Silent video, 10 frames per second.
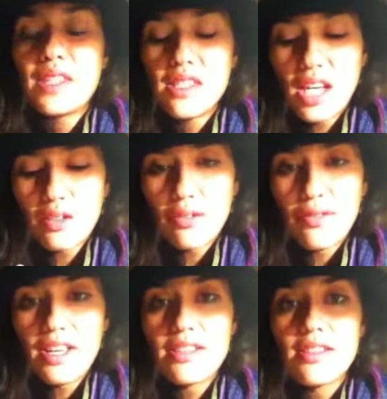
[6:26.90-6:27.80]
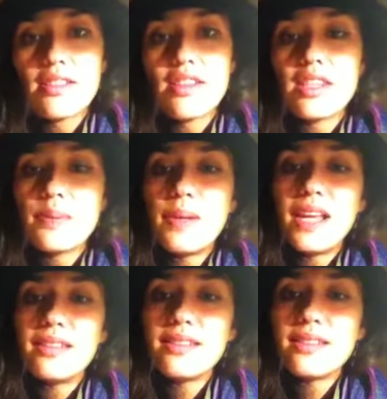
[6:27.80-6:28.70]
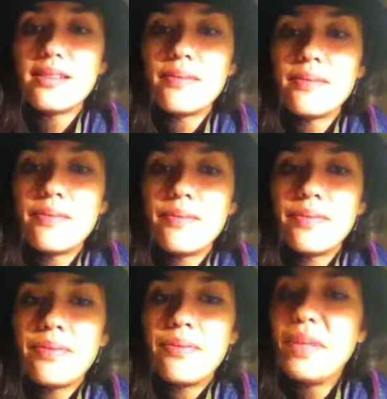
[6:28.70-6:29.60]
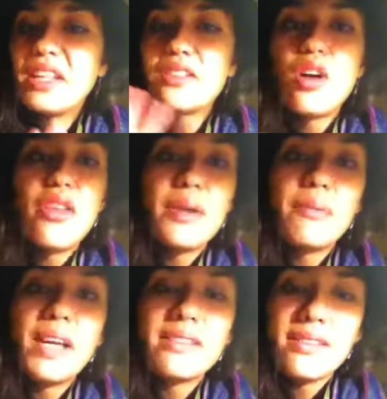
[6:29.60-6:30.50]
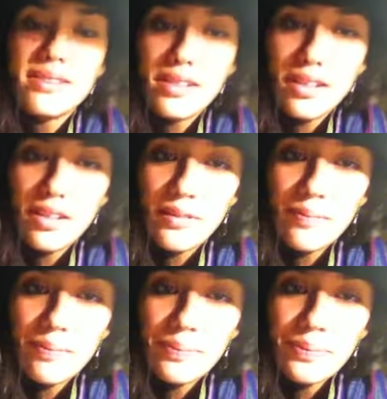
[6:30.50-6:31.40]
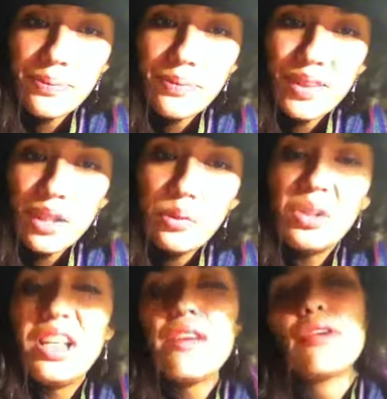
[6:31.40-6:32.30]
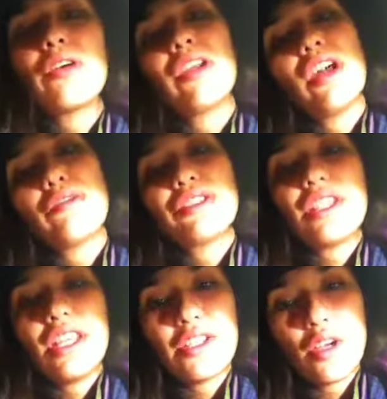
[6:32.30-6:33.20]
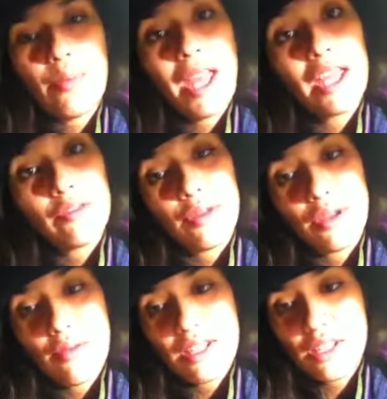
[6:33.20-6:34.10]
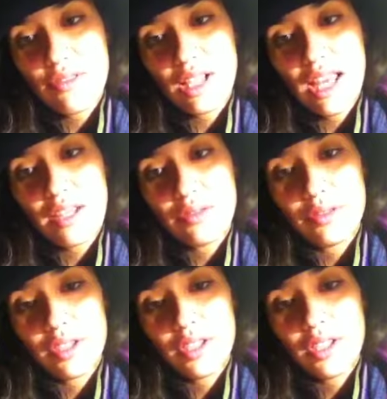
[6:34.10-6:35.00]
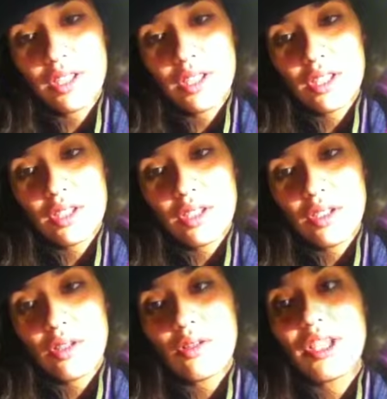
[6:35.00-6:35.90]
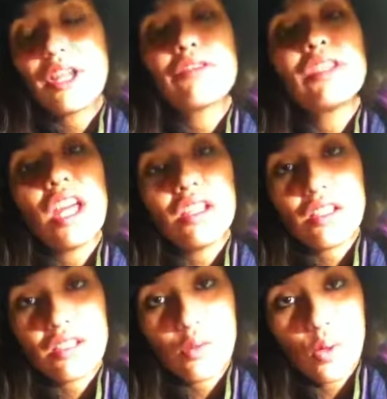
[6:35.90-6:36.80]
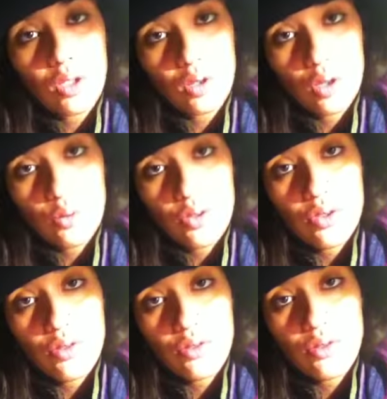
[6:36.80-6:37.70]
Sacrifice her to this plant. Make it all that matters to her. We'll leave her enough to ease her pain for the rest of her life, or enough to end it in one dose."